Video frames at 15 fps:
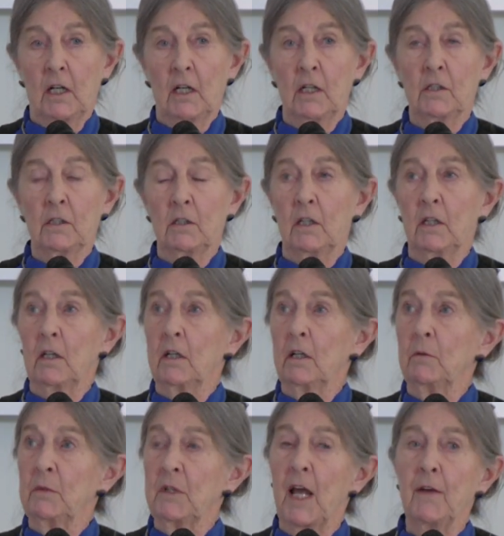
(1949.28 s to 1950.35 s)
And
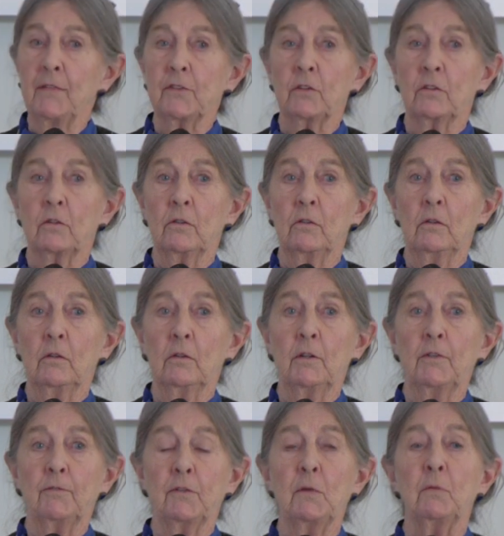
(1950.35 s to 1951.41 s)
we have,
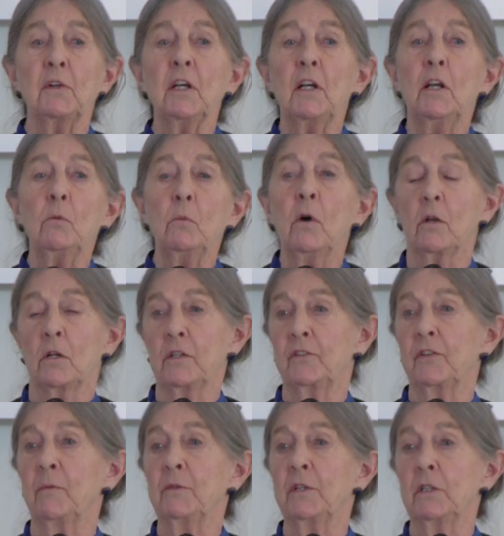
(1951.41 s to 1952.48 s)
if we really want
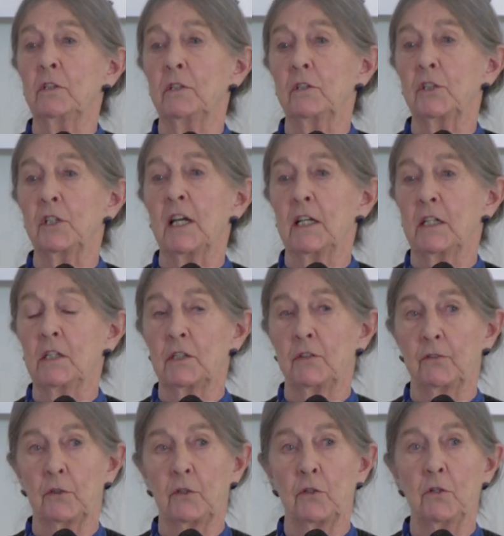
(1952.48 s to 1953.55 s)
something to change
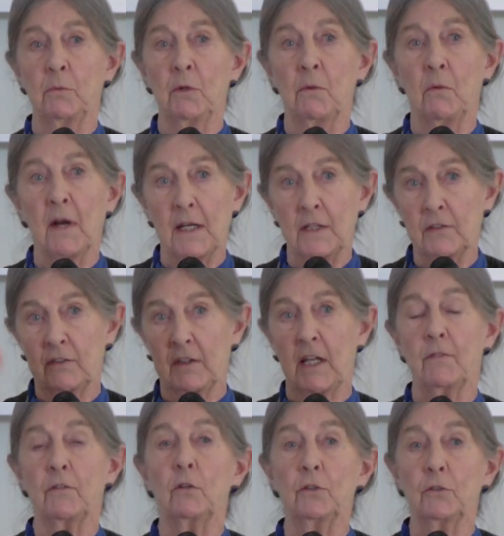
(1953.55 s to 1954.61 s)
for the human race,
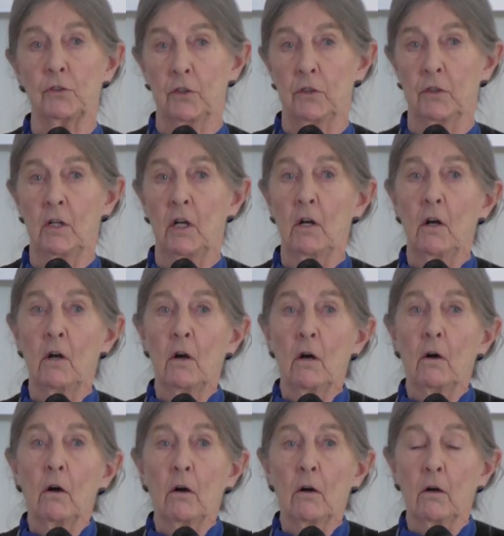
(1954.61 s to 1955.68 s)
evolution
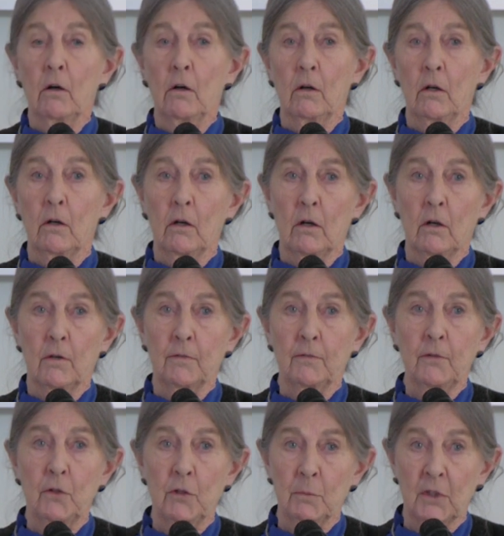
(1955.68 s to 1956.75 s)

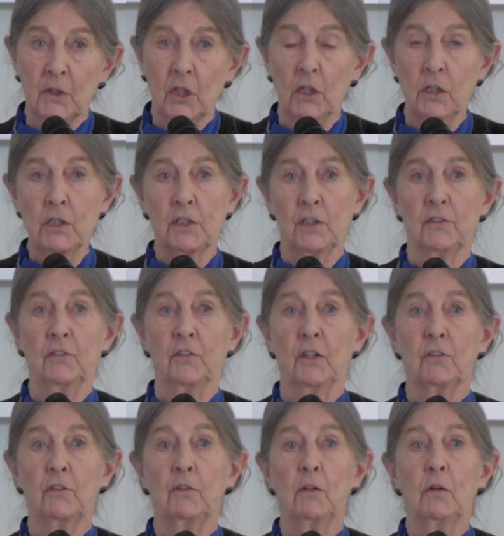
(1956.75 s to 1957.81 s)
of human
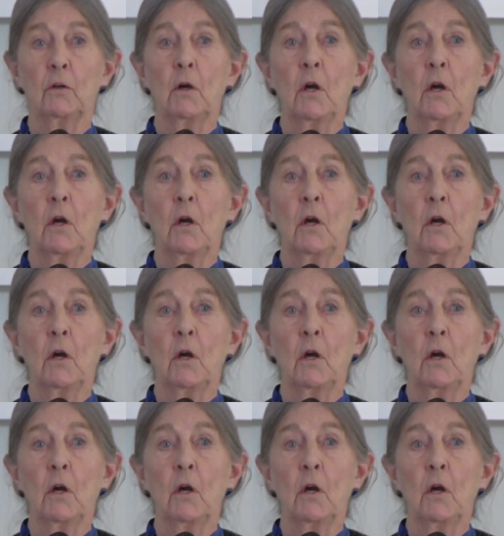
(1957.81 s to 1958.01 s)
consciousness,